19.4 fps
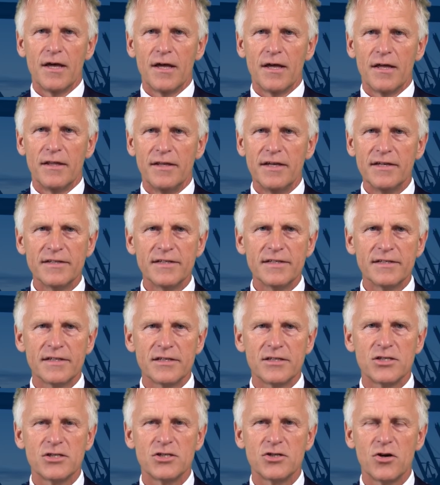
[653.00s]
This is the
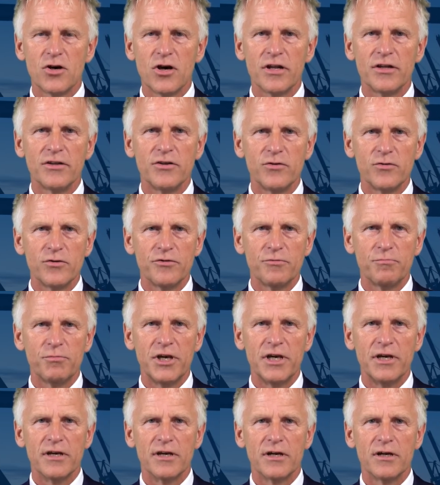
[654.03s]
third
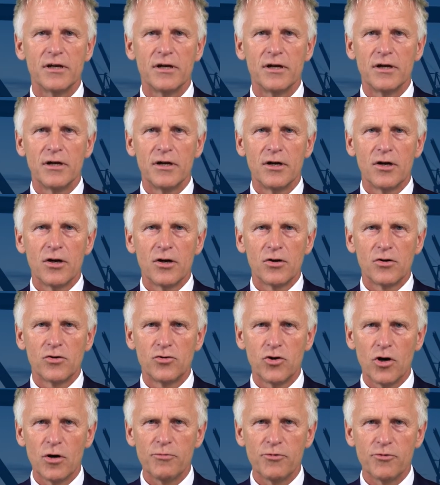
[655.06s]
USP.
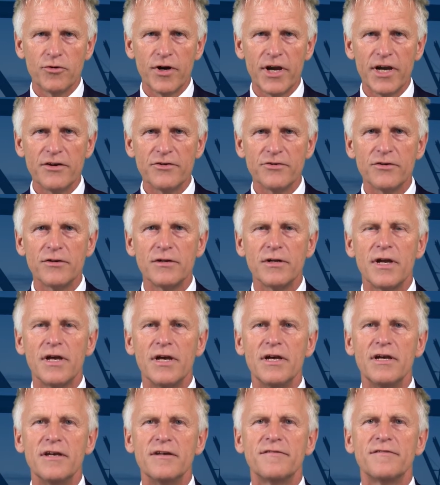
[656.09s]
Cooperation
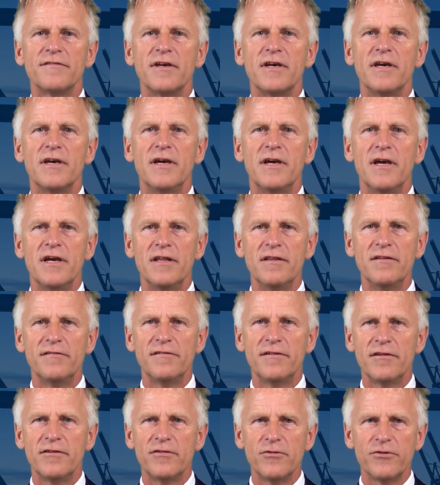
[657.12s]
is
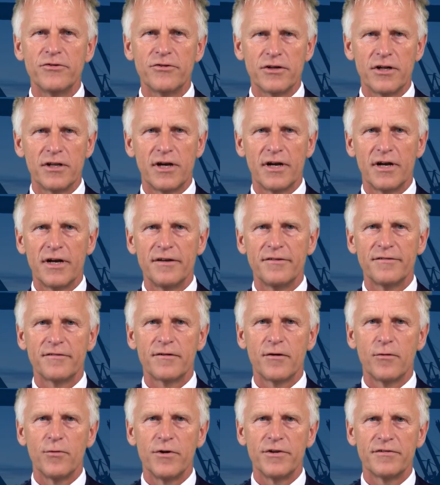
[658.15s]
institutionalized
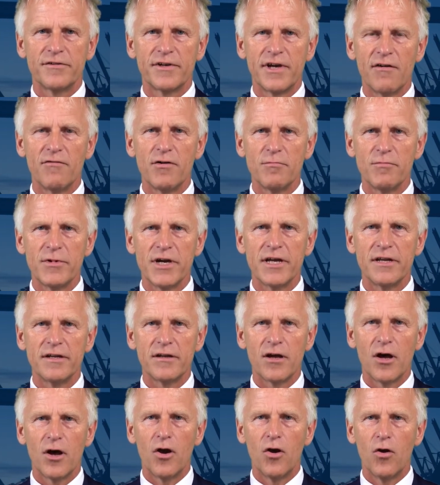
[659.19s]
with government,
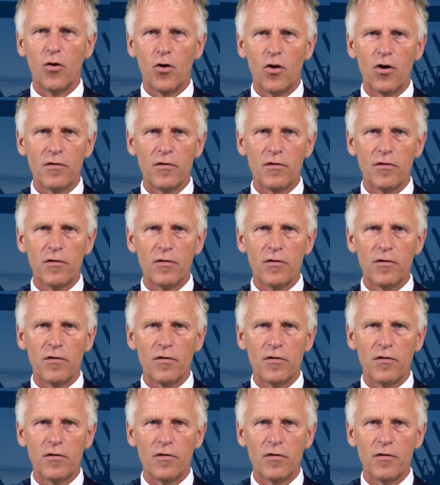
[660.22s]
law